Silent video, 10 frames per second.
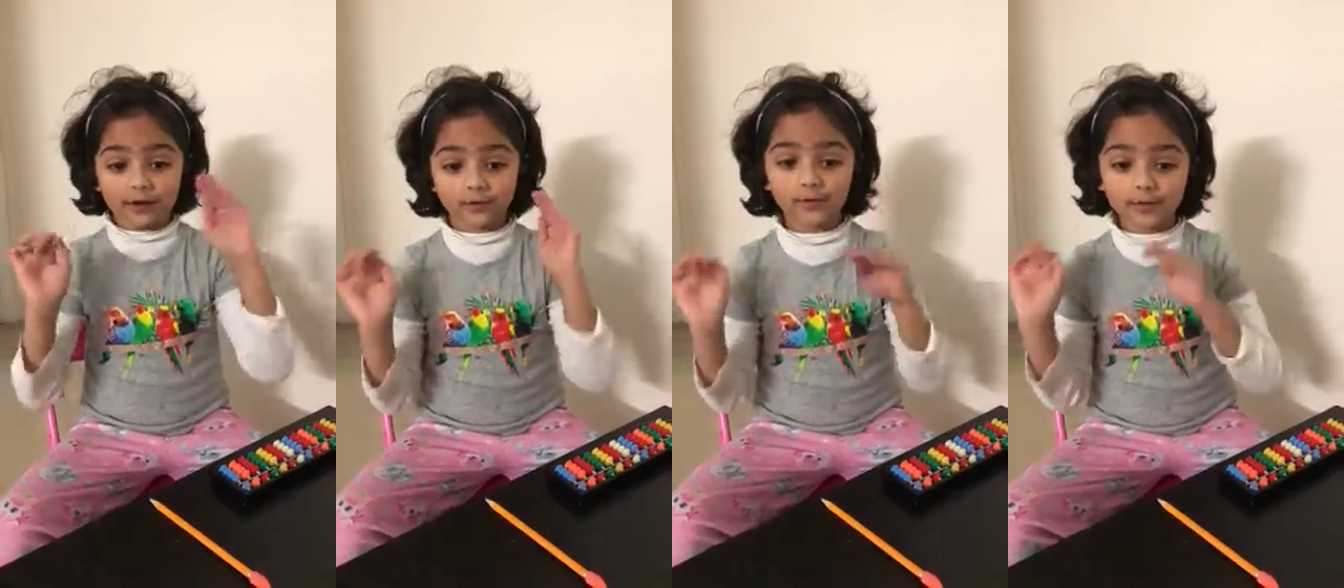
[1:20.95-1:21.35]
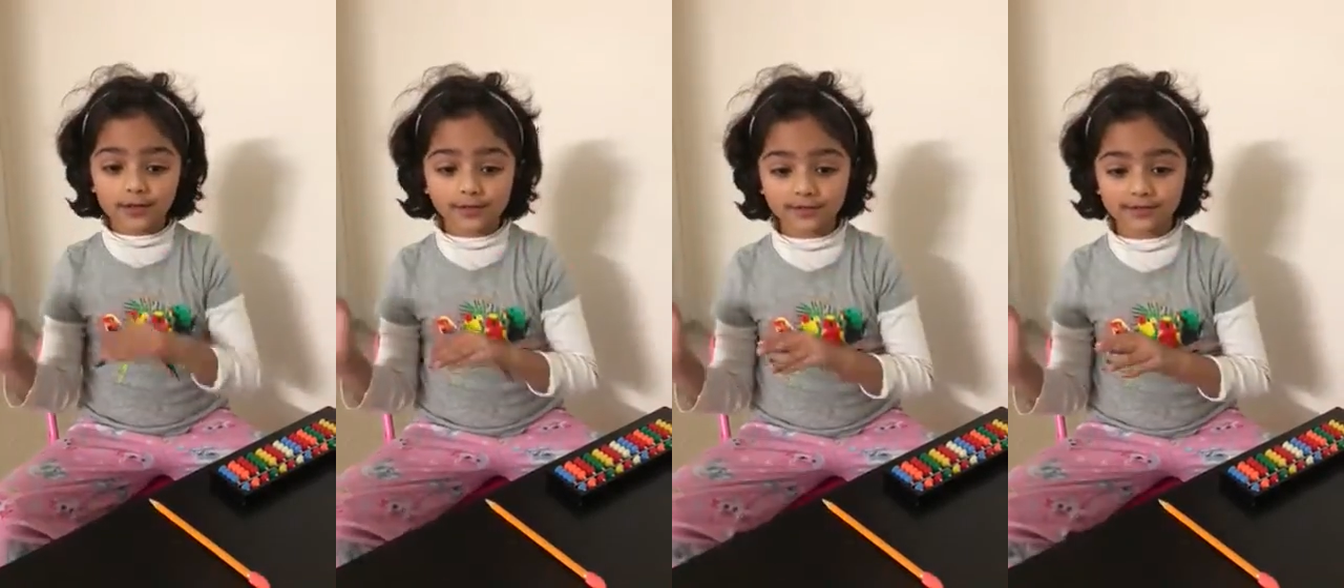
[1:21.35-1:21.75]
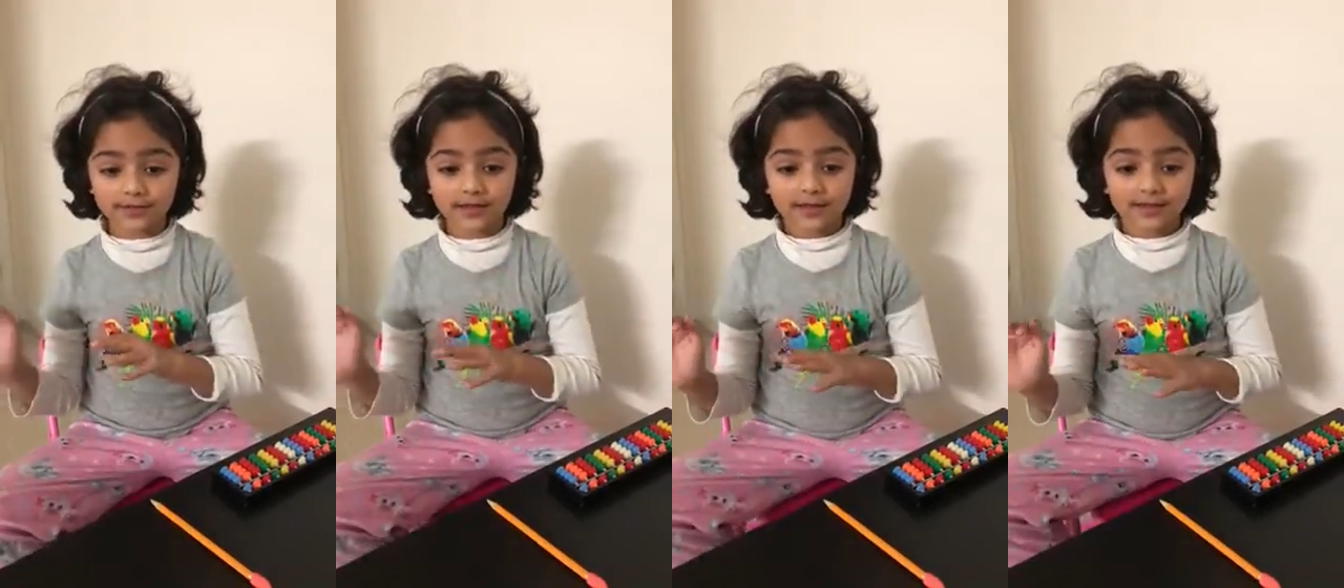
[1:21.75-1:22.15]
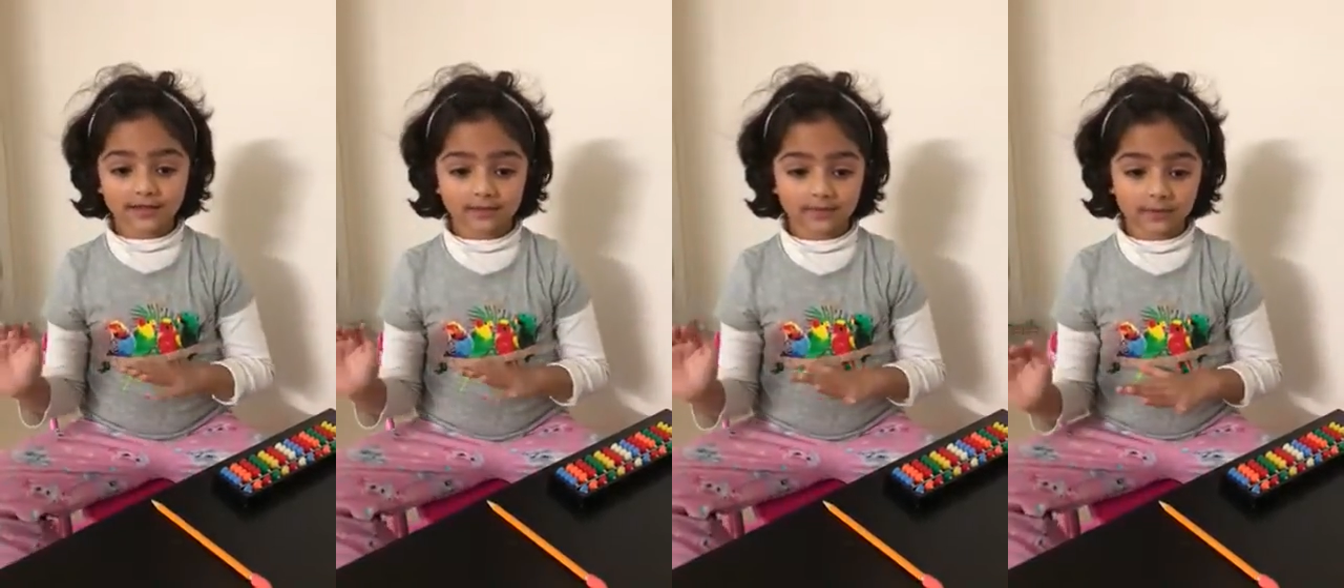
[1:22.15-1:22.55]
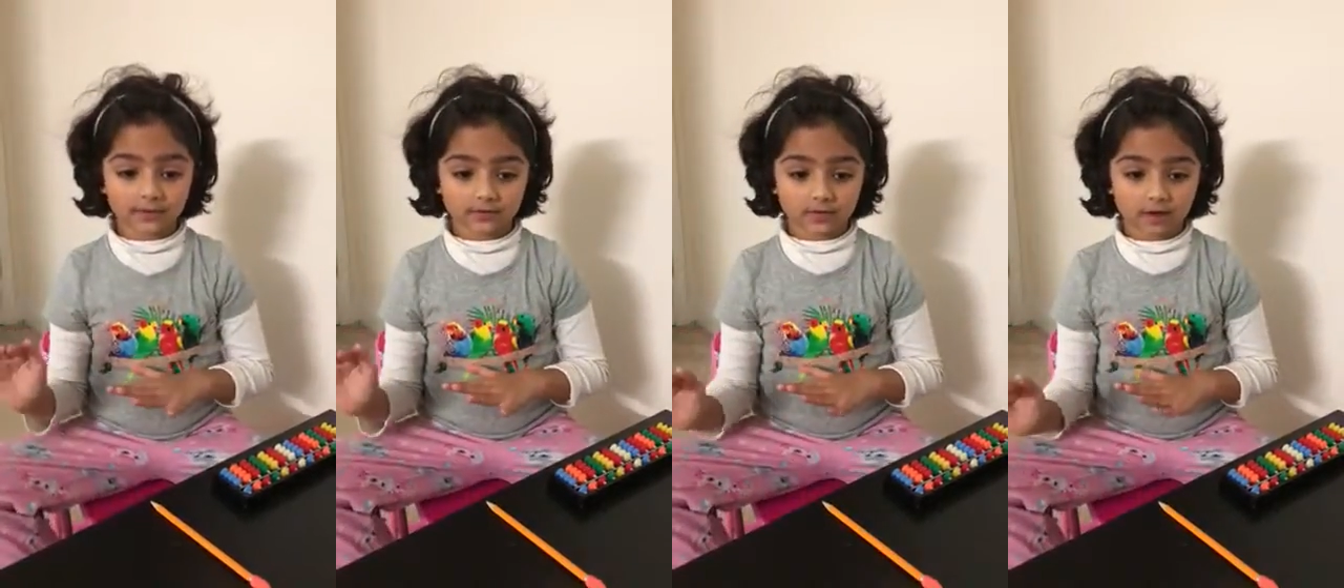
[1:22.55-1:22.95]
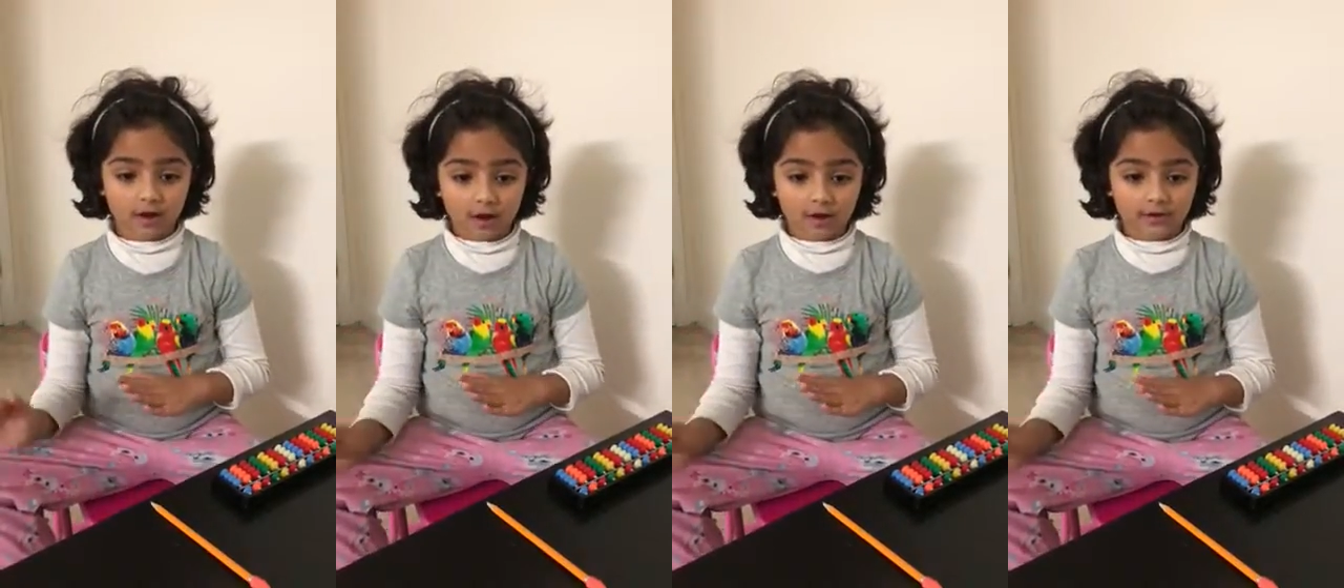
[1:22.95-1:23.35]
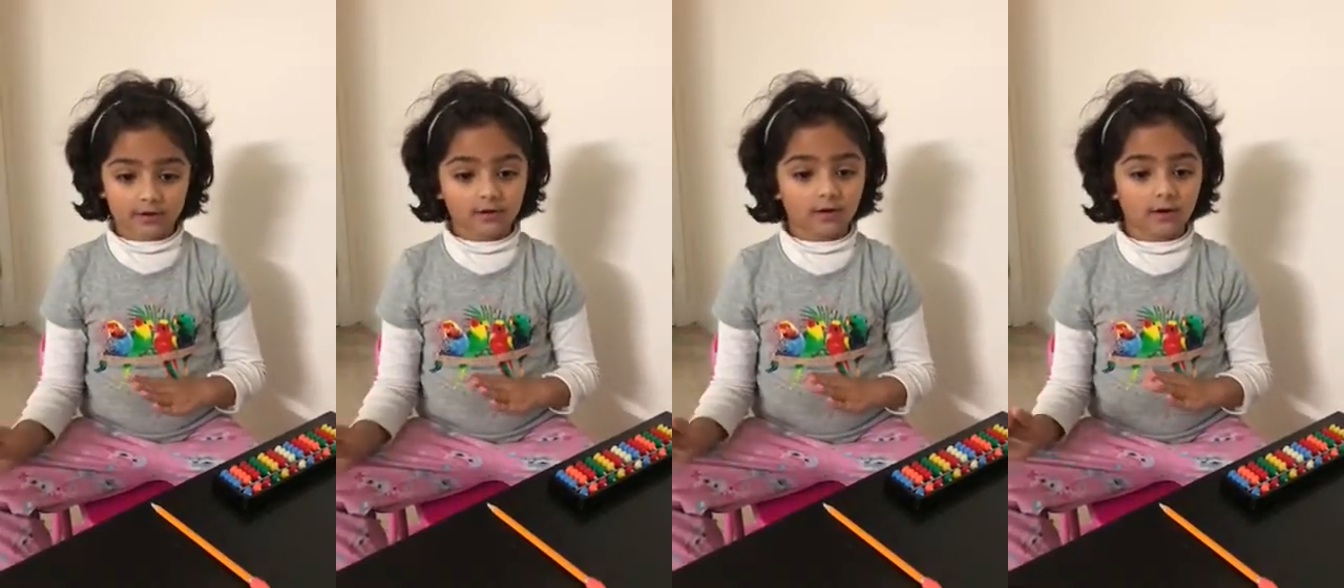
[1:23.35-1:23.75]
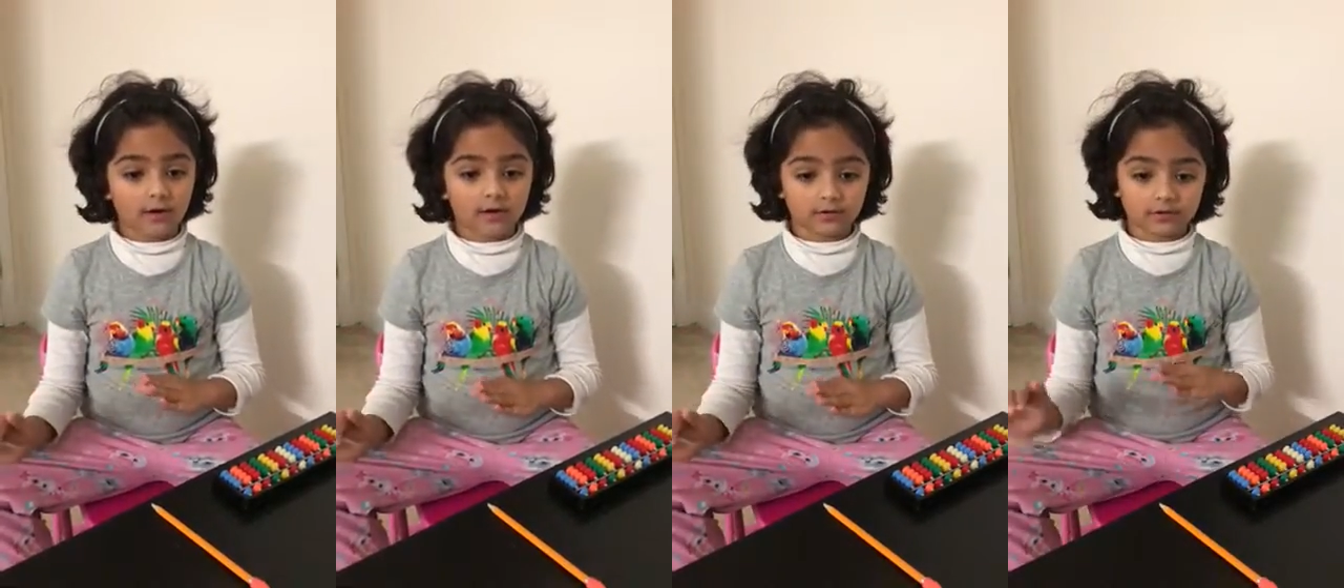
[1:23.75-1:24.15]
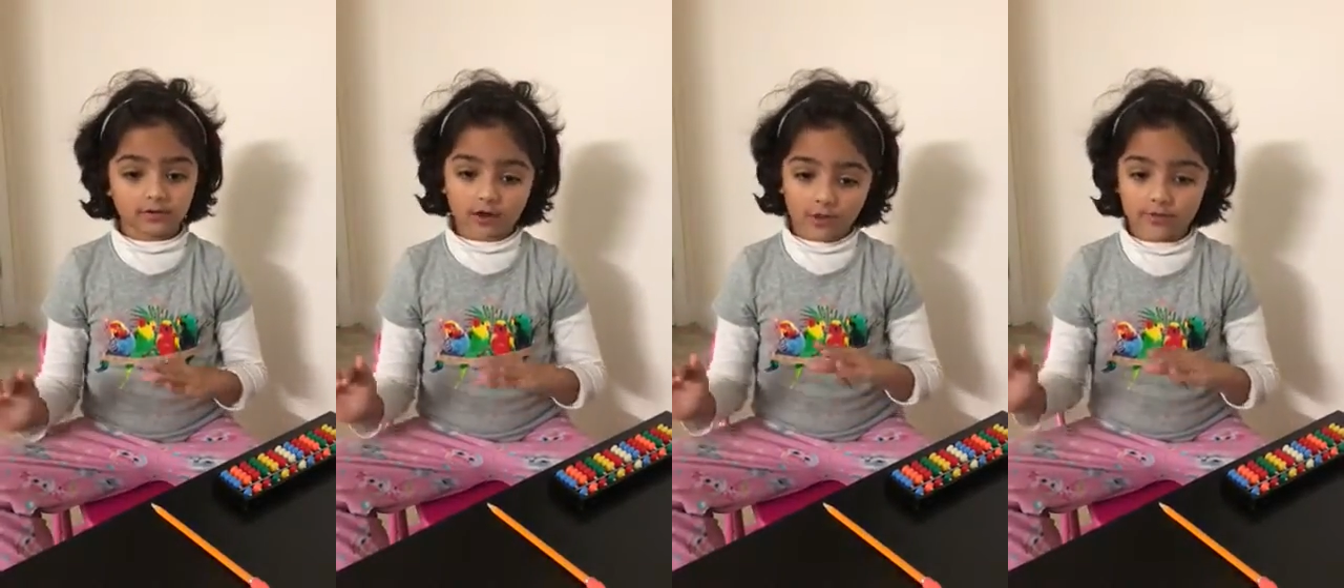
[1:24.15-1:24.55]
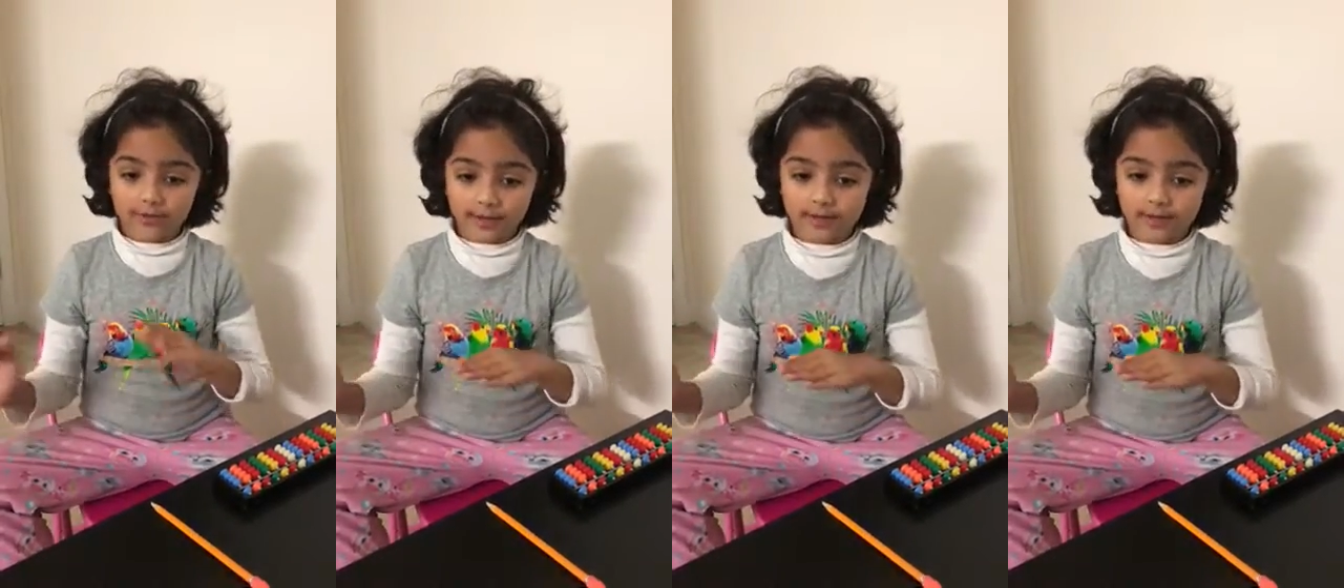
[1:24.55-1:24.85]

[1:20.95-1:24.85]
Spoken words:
do we use these fingers on the